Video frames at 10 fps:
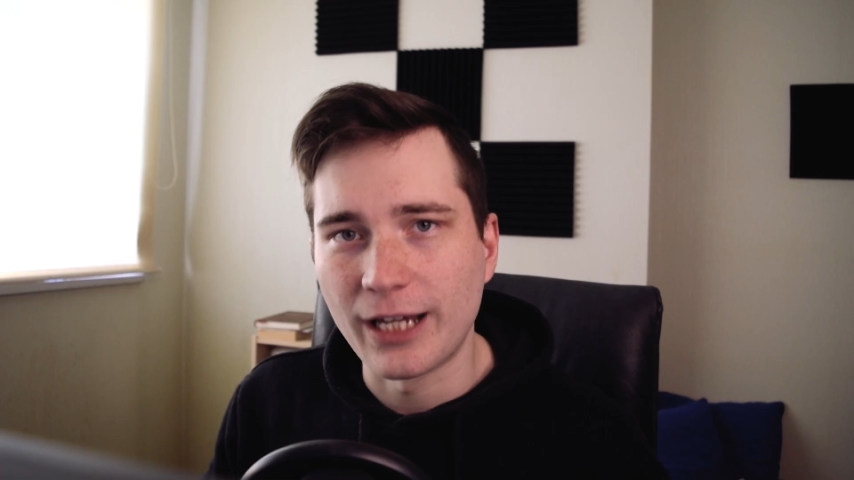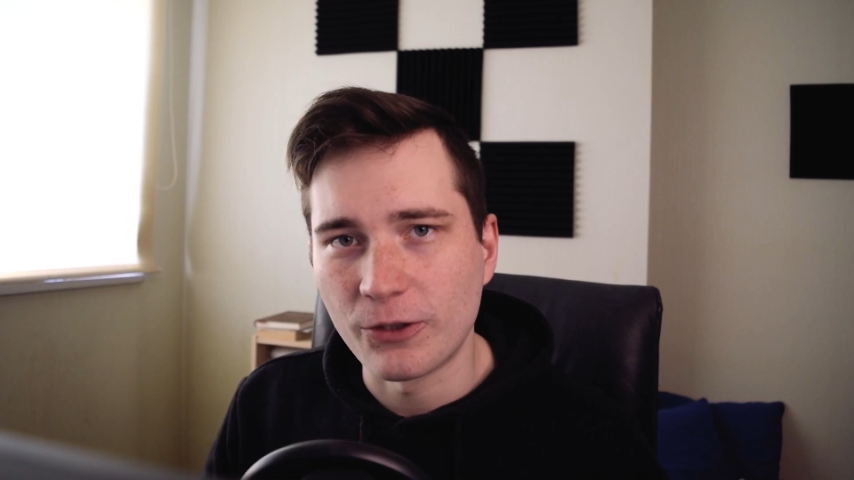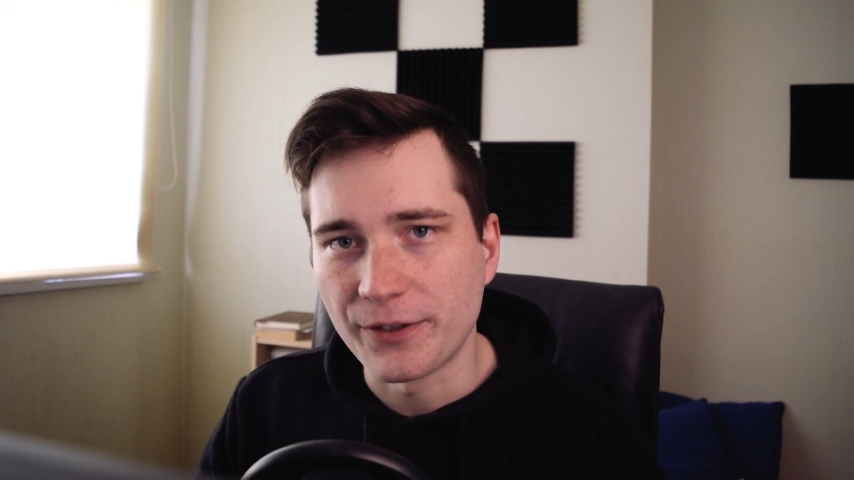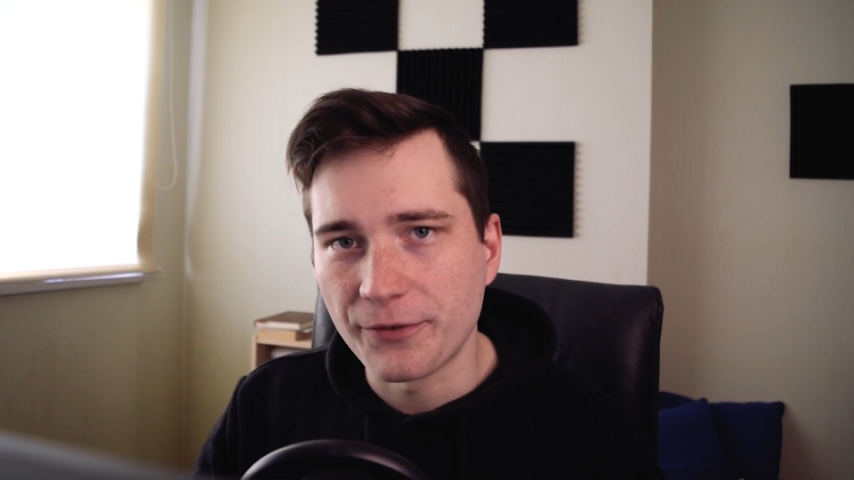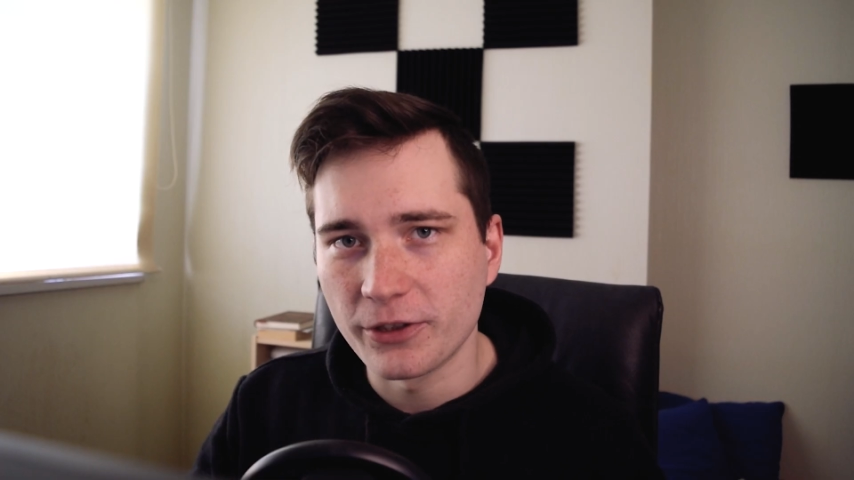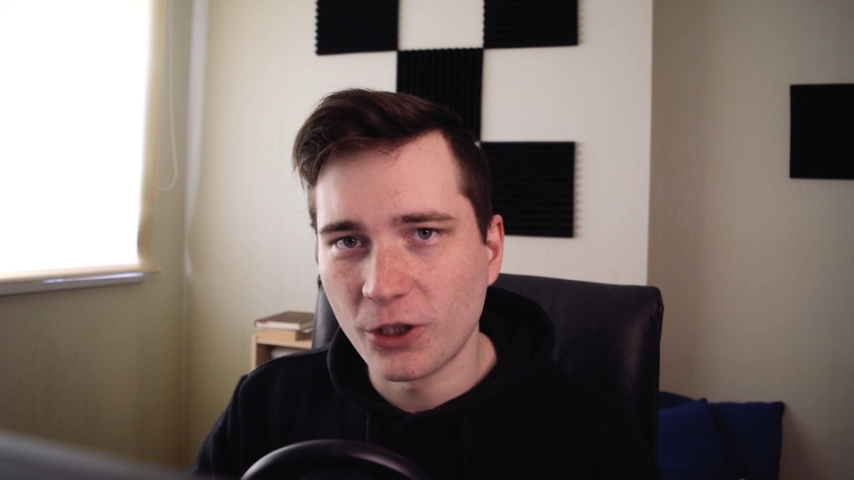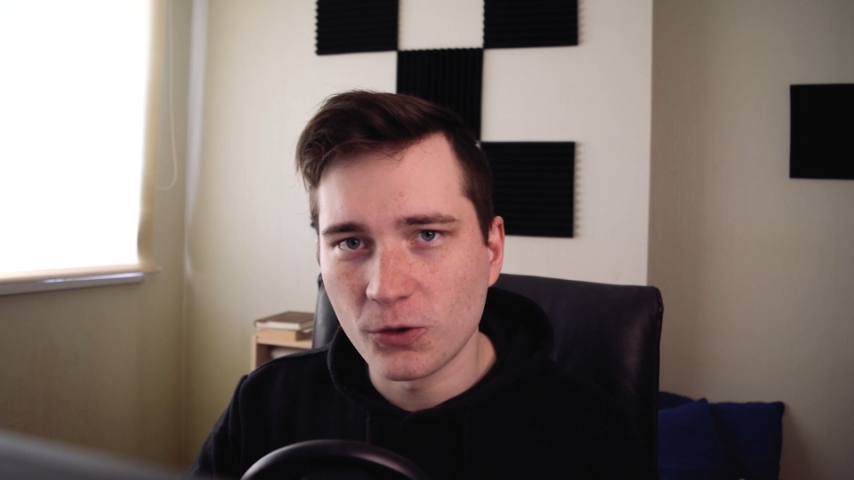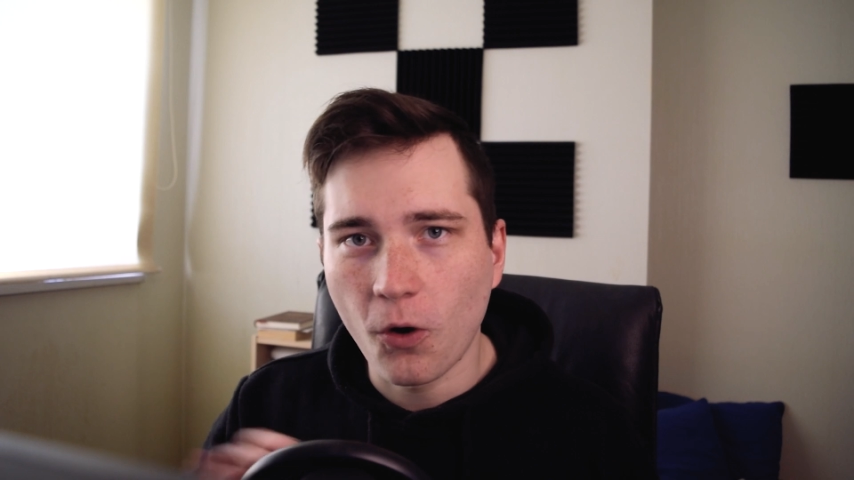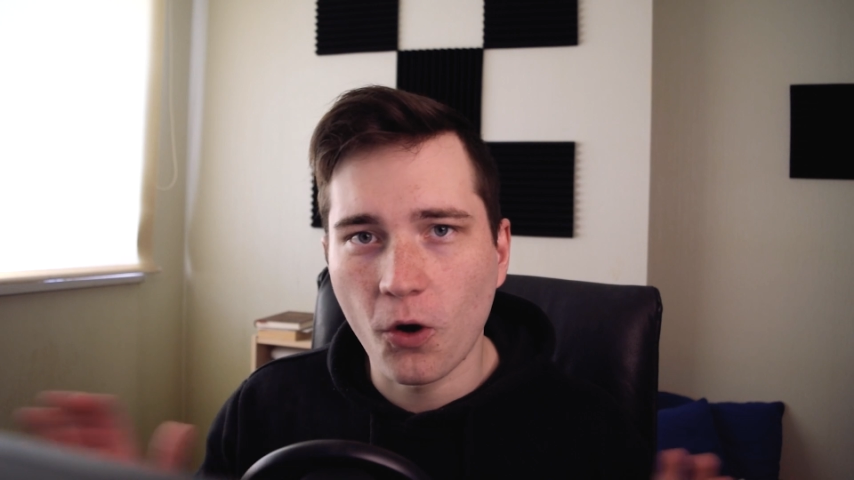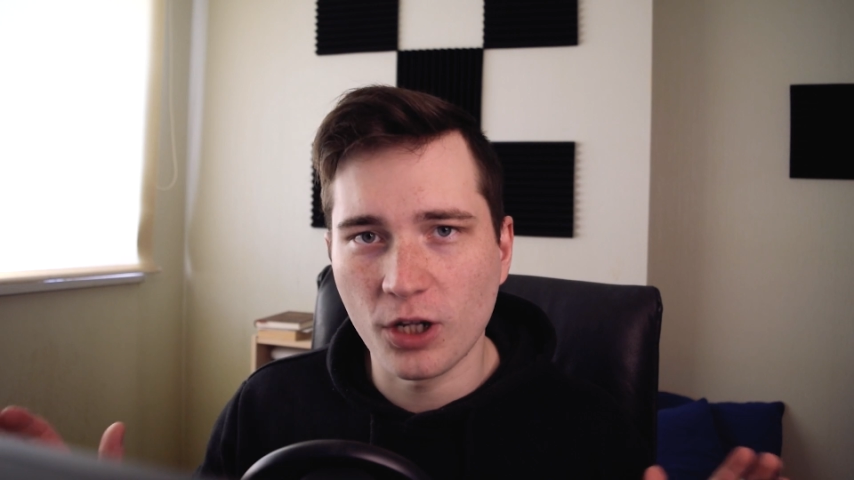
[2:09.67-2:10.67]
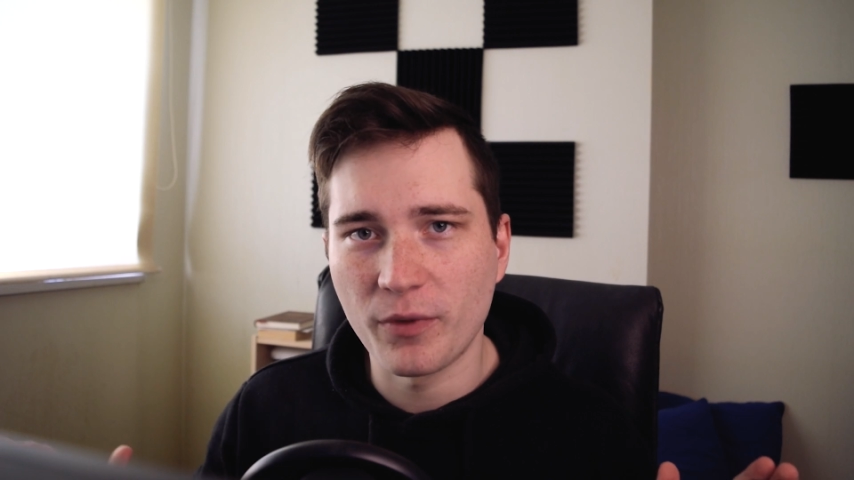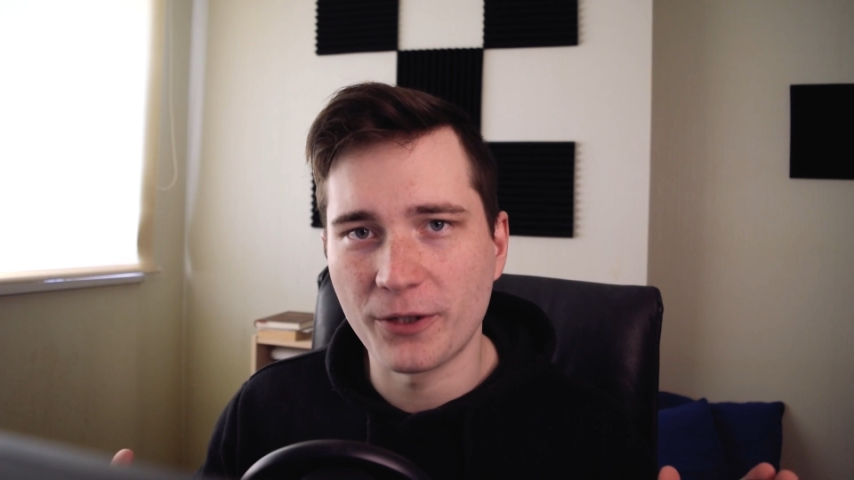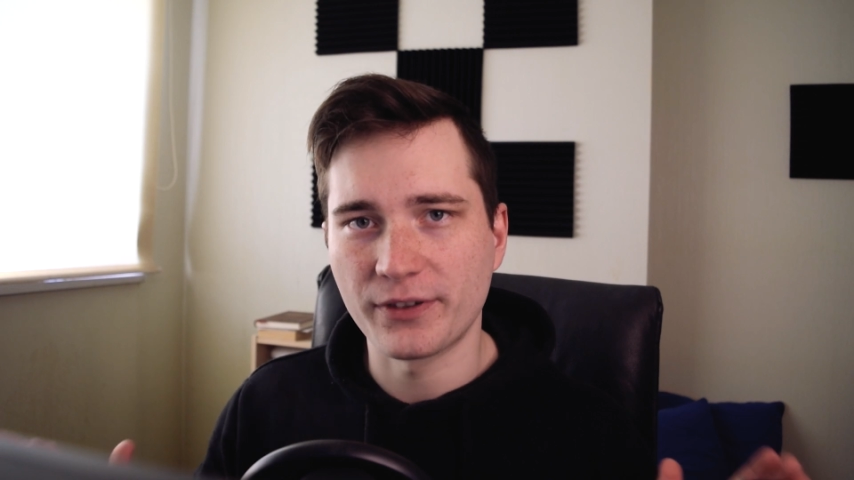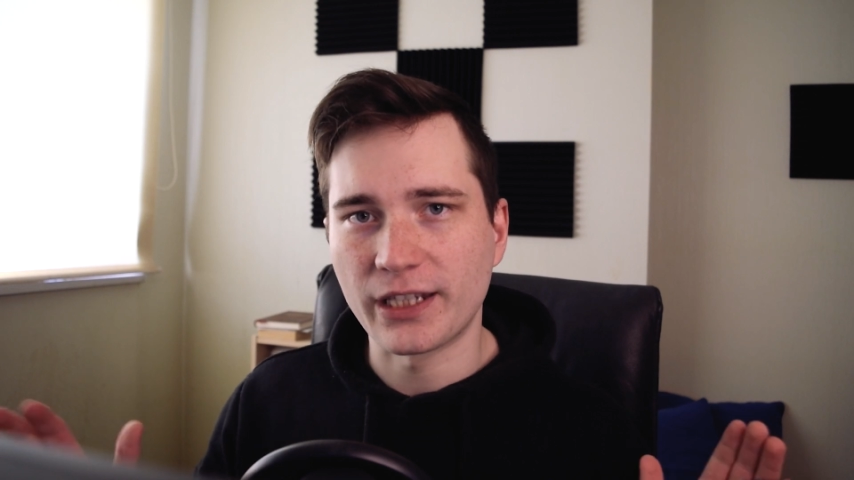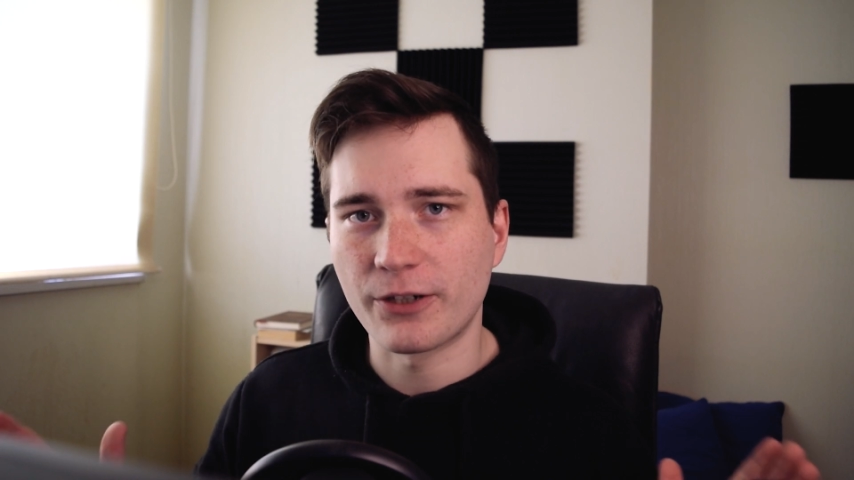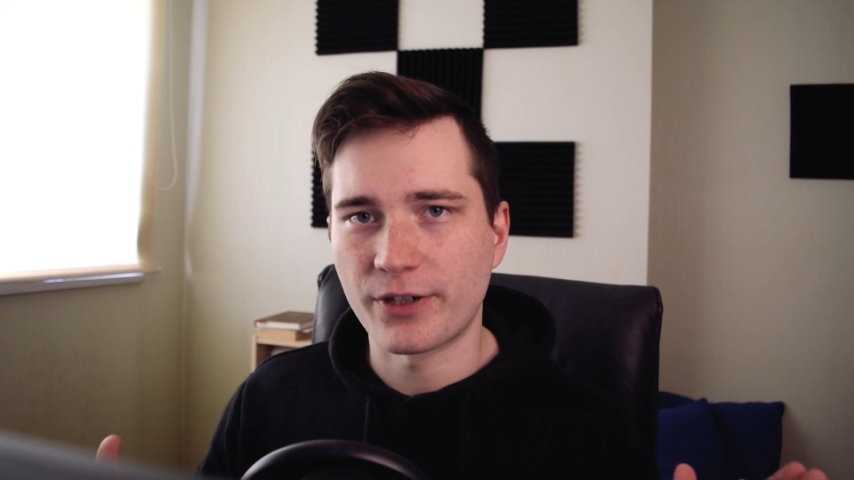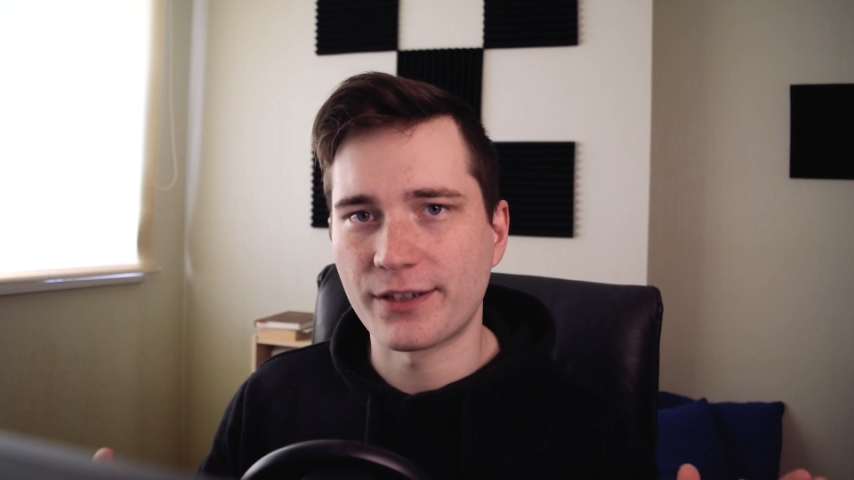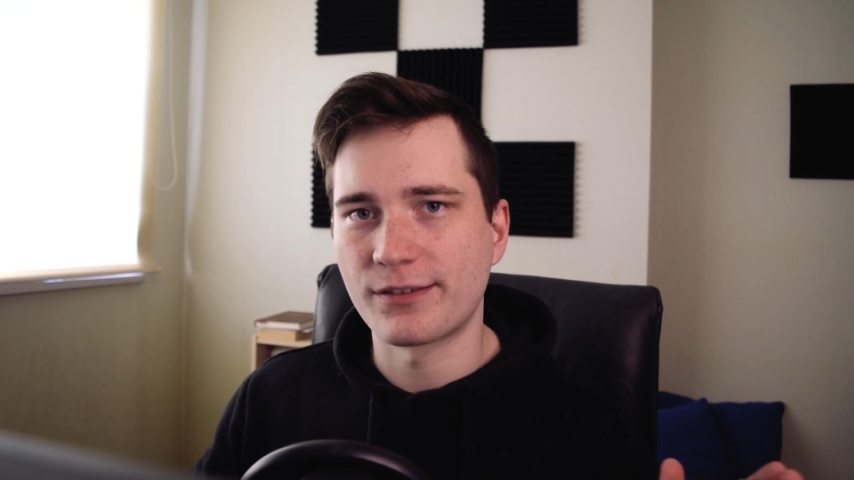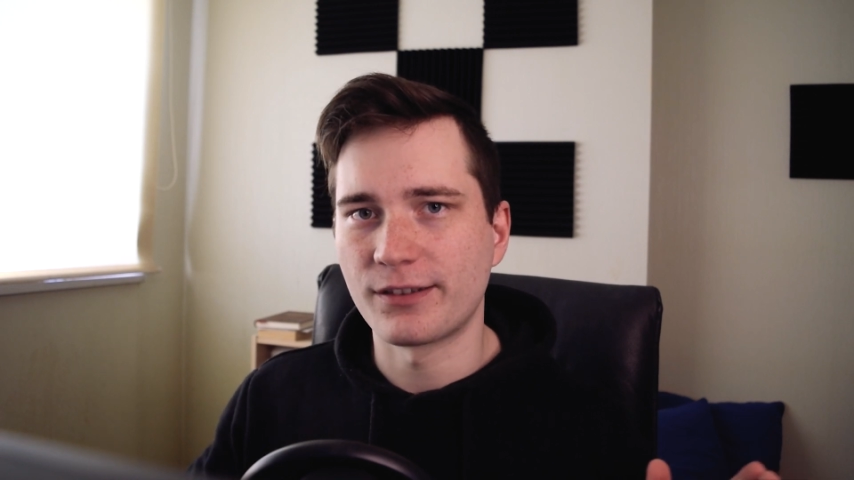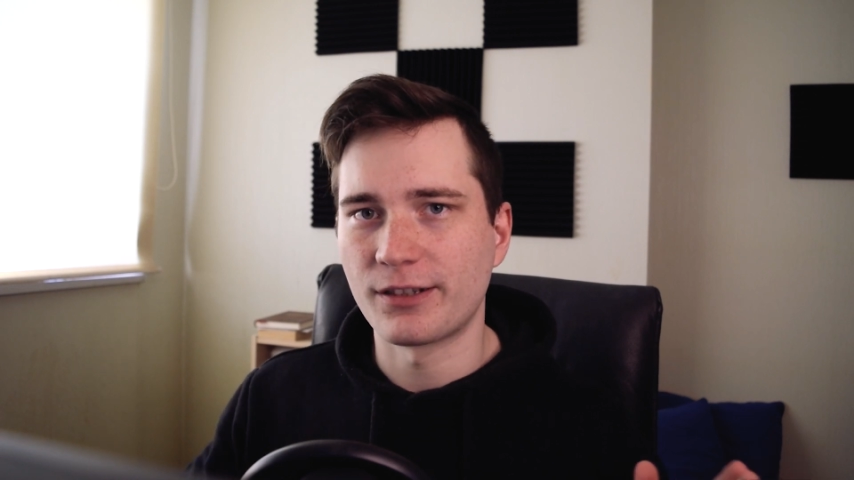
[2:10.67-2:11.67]
Now if you know all about tick
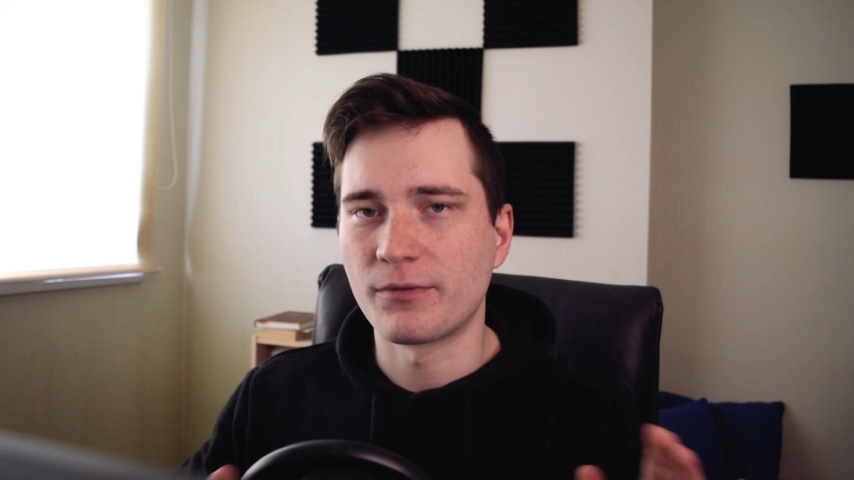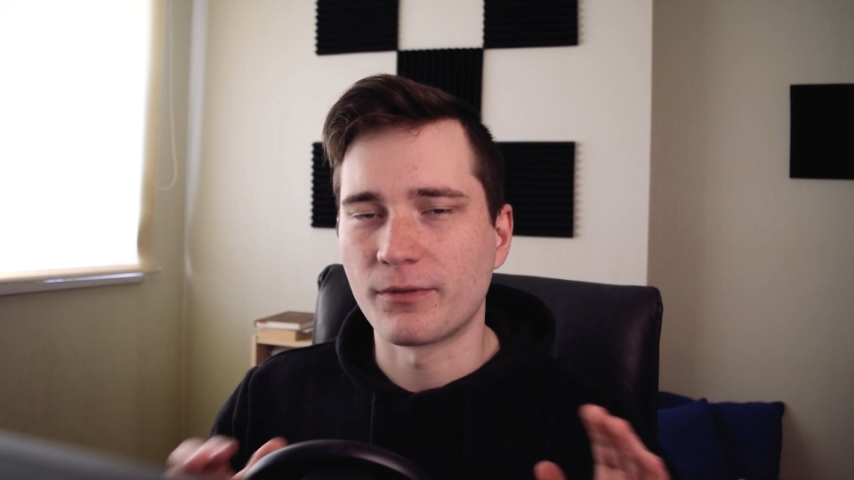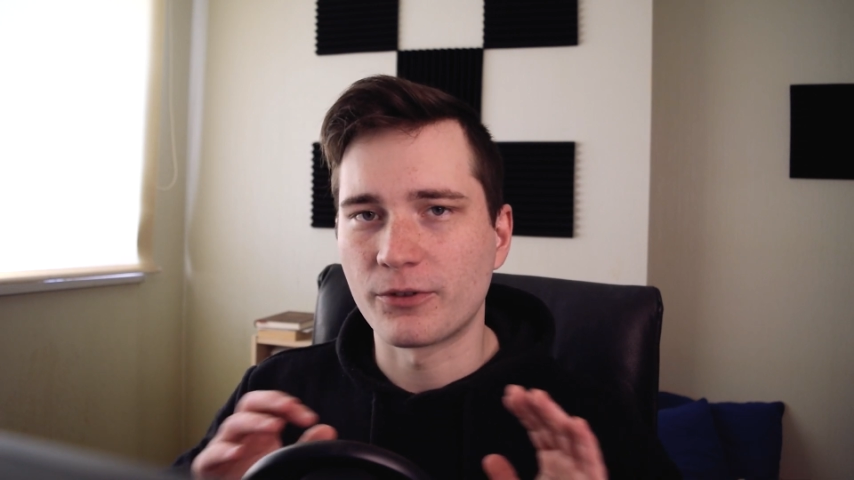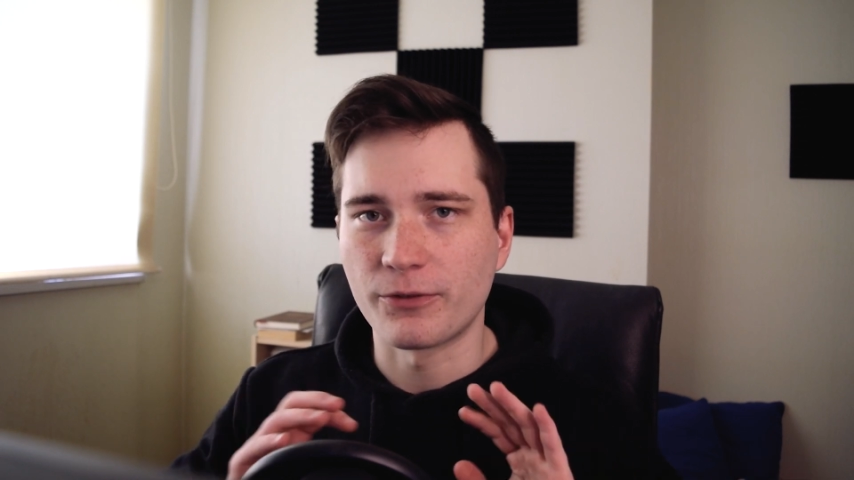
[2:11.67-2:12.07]
rates then